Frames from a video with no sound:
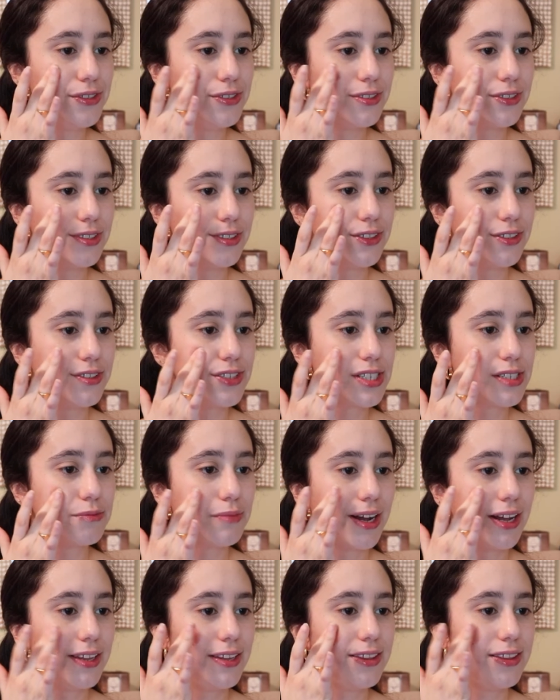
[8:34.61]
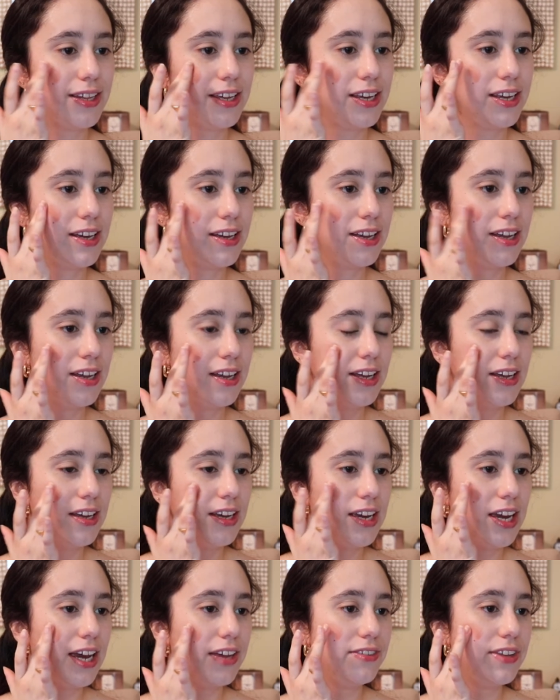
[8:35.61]
do the little smiley thing.
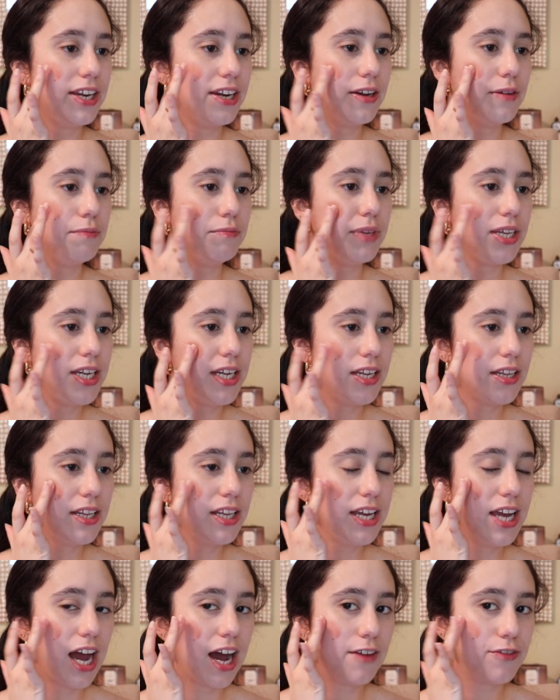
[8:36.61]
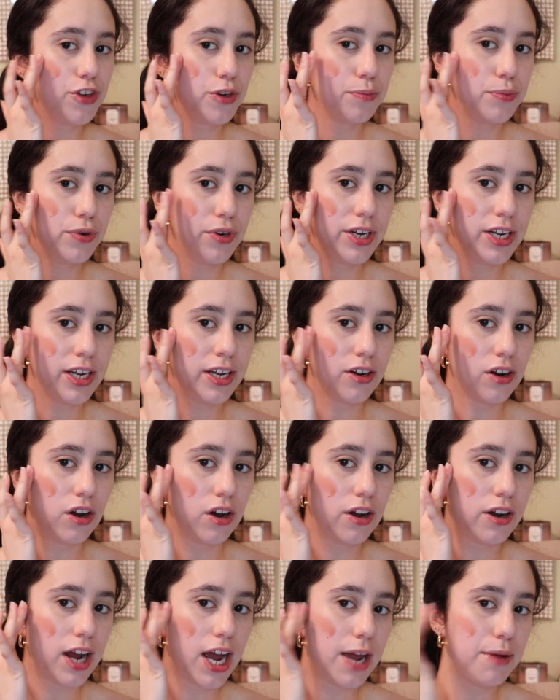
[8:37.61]
And then immediately after putting it
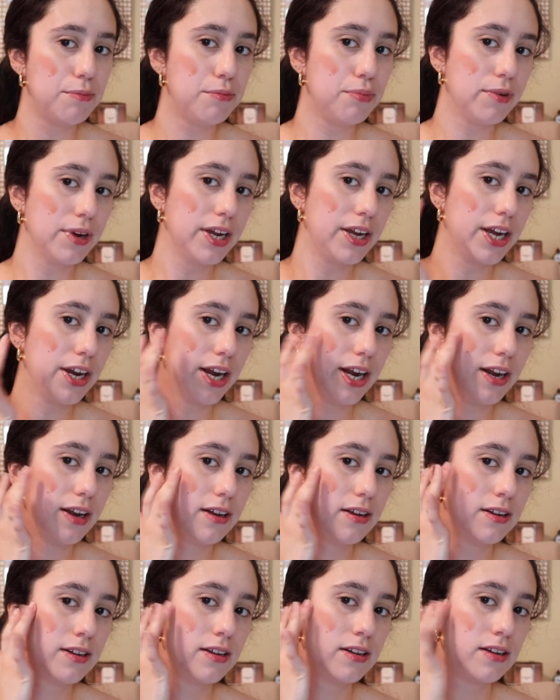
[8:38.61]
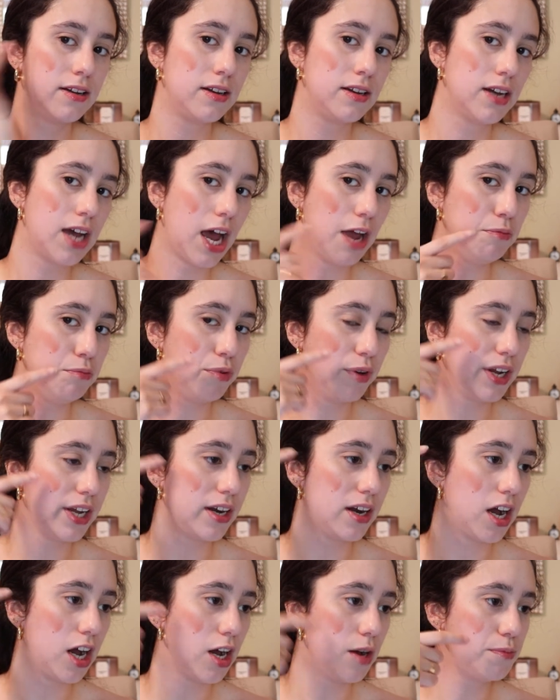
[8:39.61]
on, I bring it, I bring
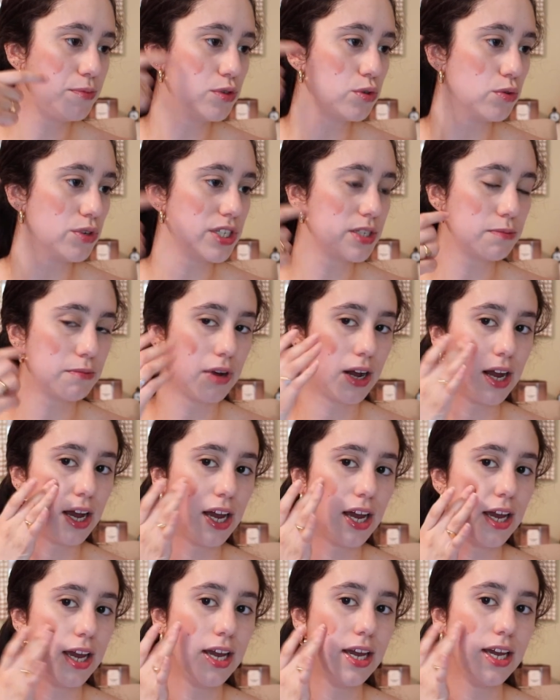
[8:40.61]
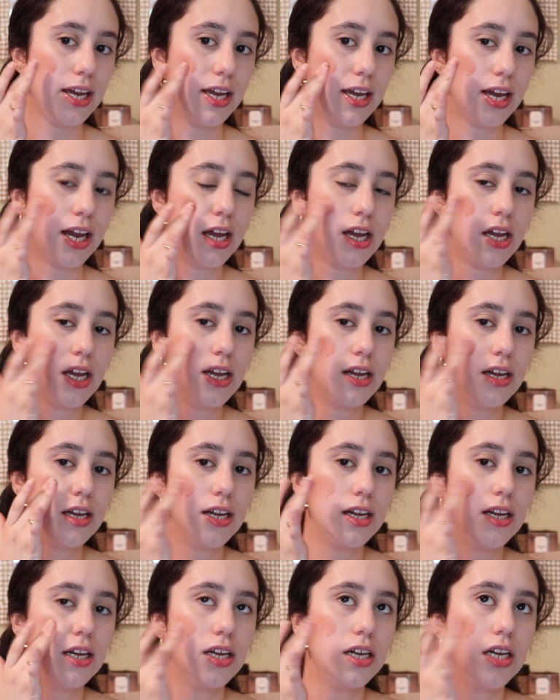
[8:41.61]
it up towards my
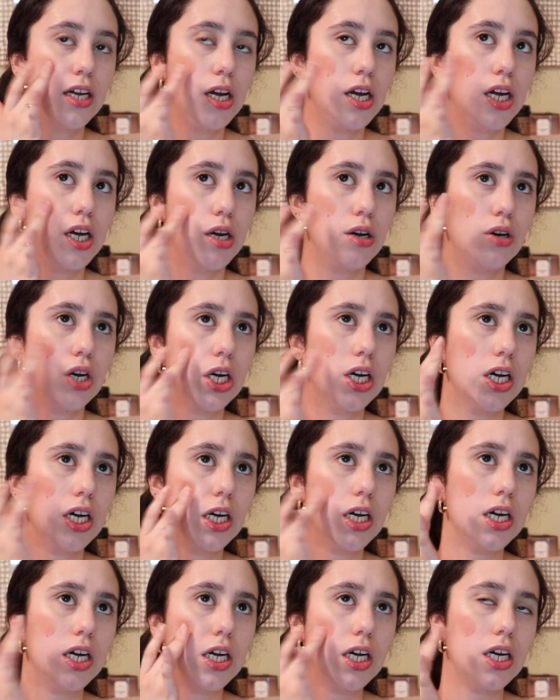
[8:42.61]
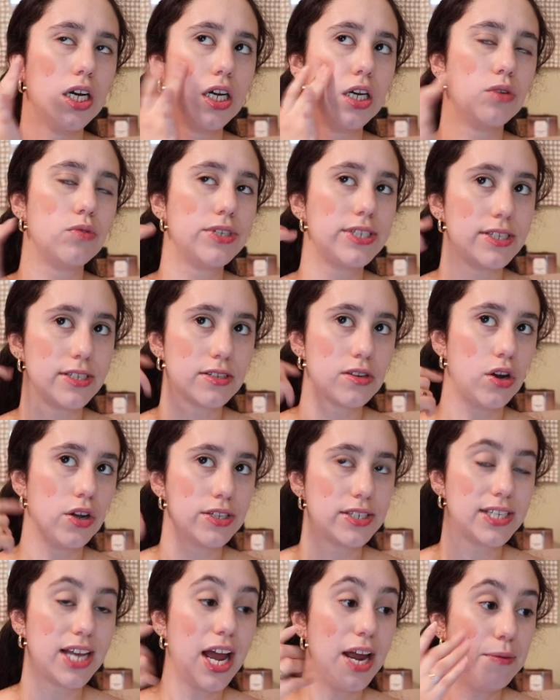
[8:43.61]
uh, what's this
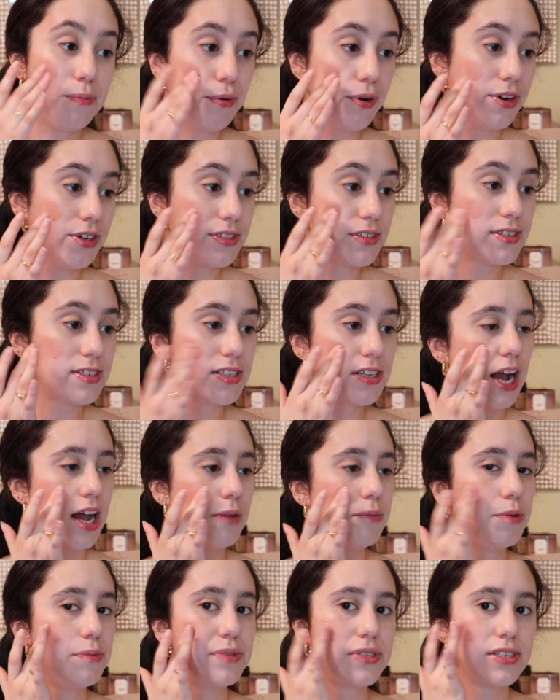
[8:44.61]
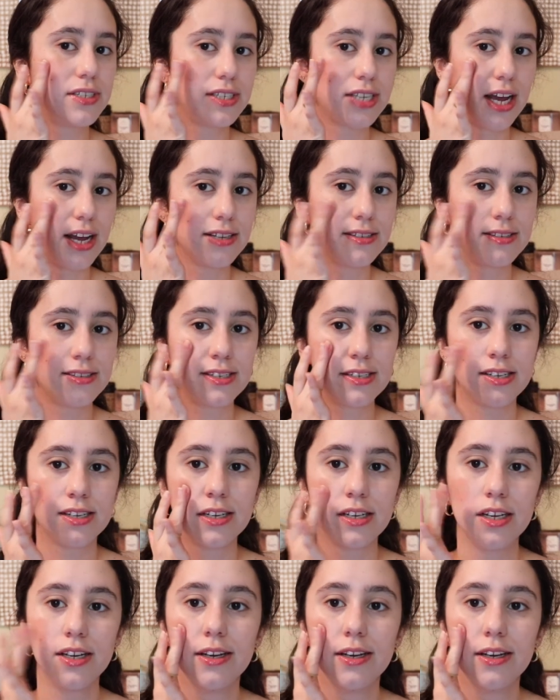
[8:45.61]
called? Sideburns. I'm obsessed